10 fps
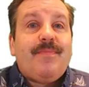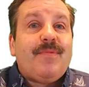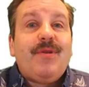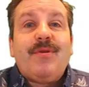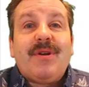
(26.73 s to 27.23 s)

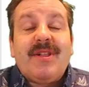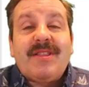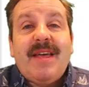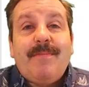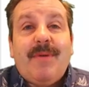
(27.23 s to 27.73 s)
You can
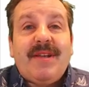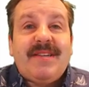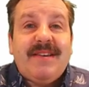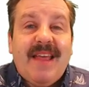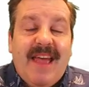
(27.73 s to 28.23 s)
click that
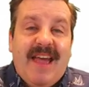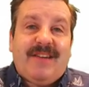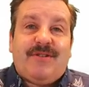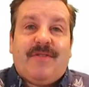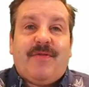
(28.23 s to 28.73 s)
button,
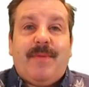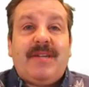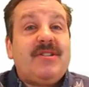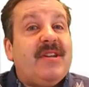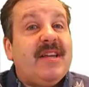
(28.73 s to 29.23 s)
add your
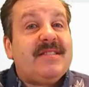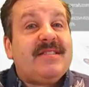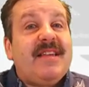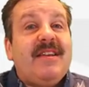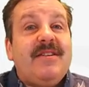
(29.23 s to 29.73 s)
information, hit
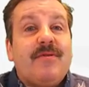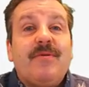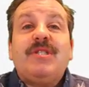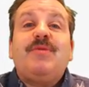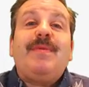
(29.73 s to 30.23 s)
send, and
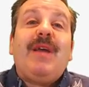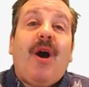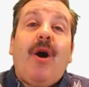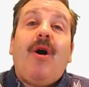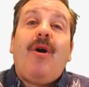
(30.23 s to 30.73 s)
reach me
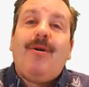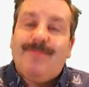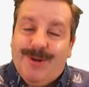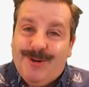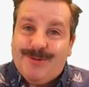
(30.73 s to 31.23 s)

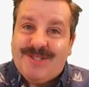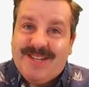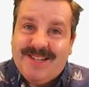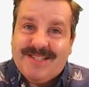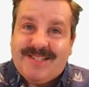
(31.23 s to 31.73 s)

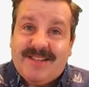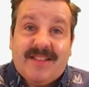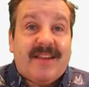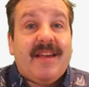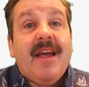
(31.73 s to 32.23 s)
almost
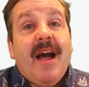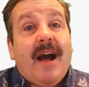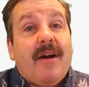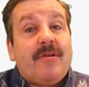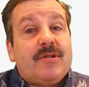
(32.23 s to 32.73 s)
instantly.
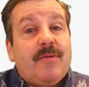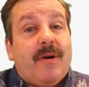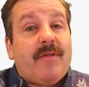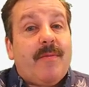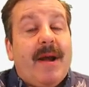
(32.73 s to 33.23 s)
I also
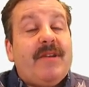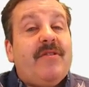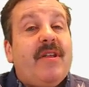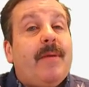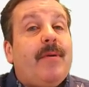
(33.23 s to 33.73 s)
want to remind
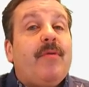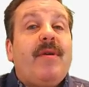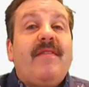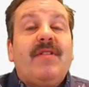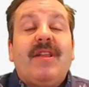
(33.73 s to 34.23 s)
you that up here
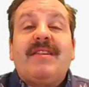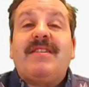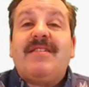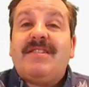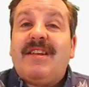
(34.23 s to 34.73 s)
we have a link
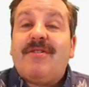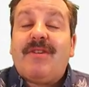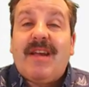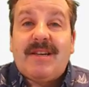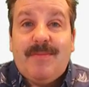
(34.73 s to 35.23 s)
to the
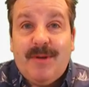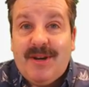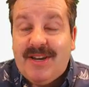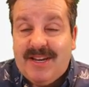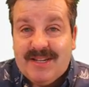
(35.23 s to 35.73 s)
Tinkercad
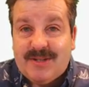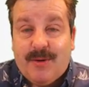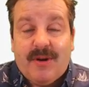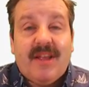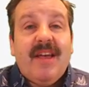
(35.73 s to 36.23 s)
Community
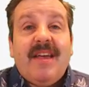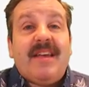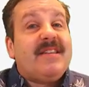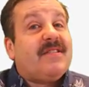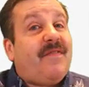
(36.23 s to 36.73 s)
Discord.
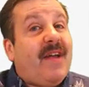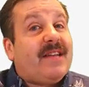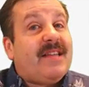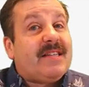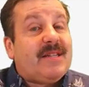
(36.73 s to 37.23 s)
It is a
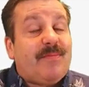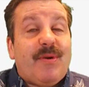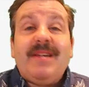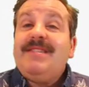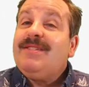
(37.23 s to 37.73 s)
fantastic
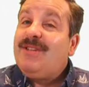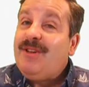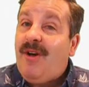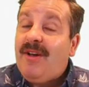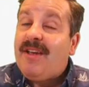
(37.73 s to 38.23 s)
place
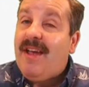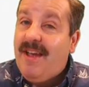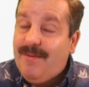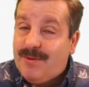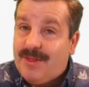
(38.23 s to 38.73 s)
to talk
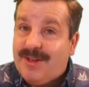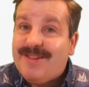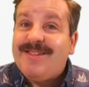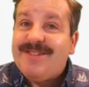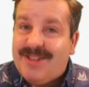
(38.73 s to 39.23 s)

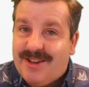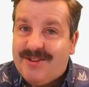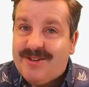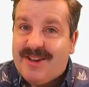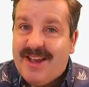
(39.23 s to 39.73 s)
everything
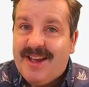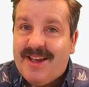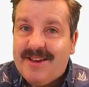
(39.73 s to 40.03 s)
Tinkercad.